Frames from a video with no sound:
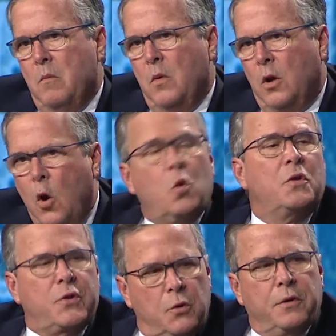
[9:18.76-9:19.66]
local
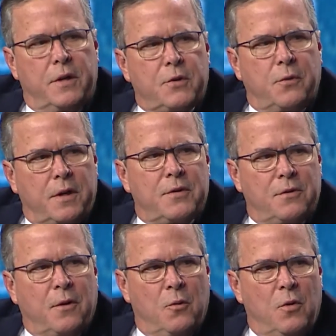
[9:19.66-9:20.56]
school districts
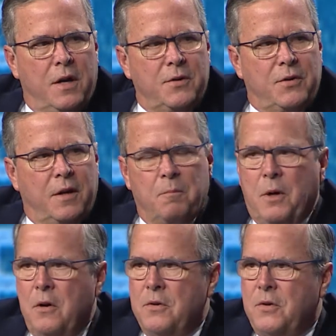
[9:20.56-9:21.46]
are the ones that
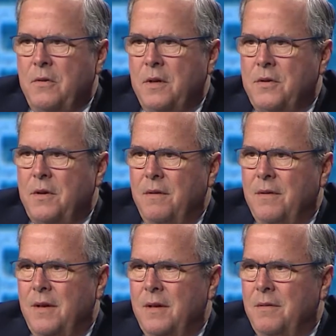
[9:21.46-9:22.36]
impose
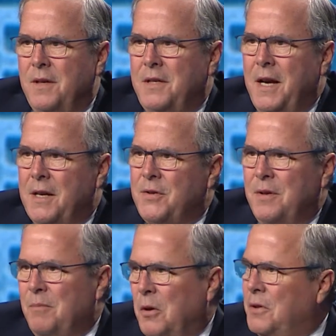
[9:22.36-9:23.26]
the test,
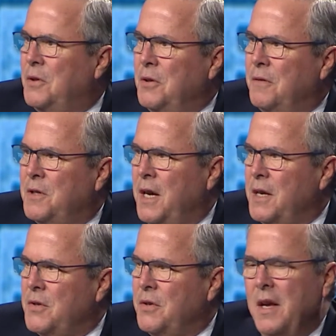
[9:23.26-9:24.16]
the multitude of
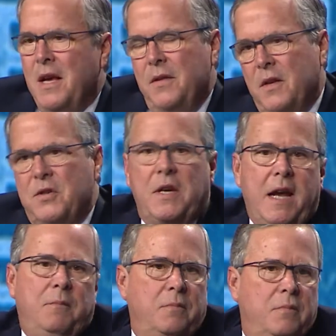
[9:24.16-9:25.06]
tests. The
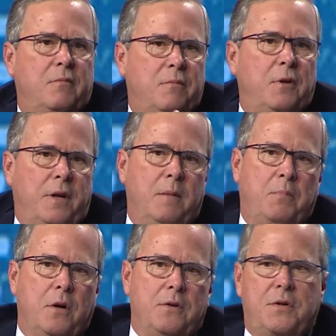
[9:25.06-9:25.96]
state really
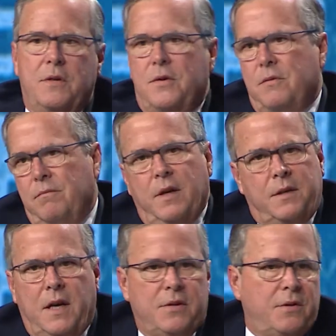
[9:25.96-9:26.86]
imposes a
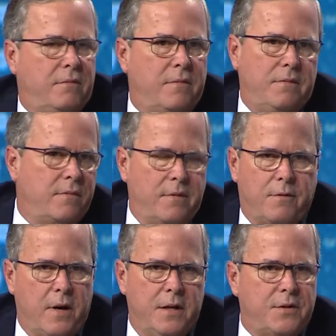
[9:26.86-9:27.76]
test
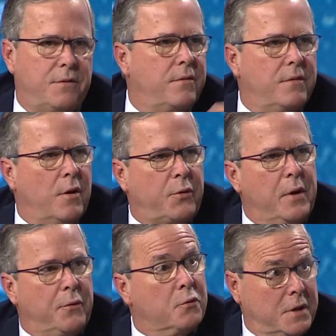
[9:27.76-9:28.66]
grades 3
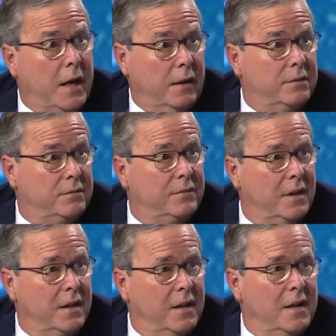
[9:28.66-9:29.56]
through 10
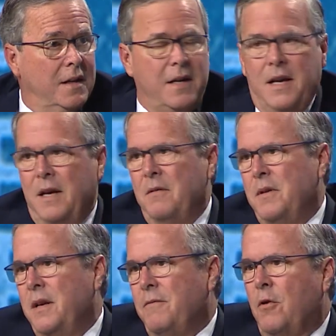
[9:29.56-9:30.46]
in
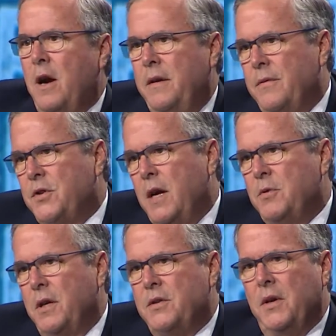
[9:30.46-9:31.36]
a variety of
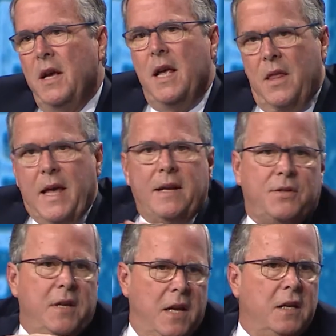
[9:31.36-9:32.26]
subjects. That's
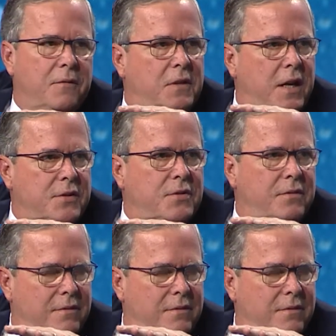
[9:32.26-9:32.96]
the end of test